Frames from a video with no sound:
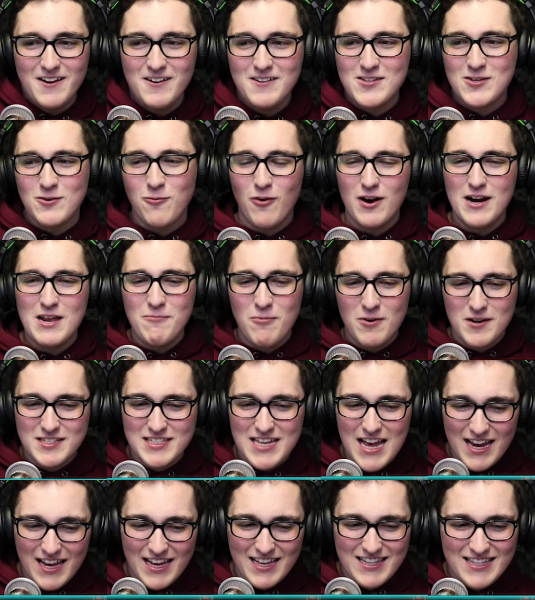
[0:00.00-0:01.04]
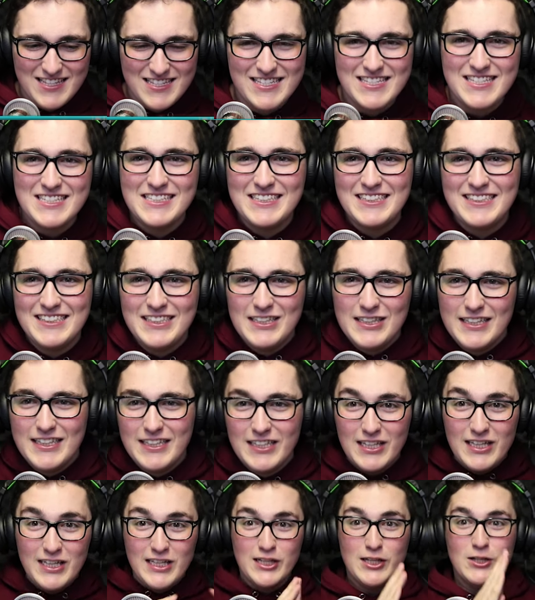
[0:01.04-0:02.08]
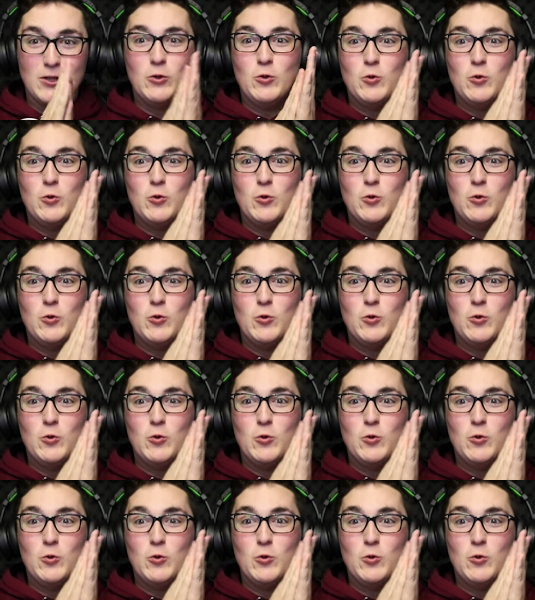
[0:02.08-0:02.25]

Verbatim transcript: Okay, 20 here. more seconds. We have to run.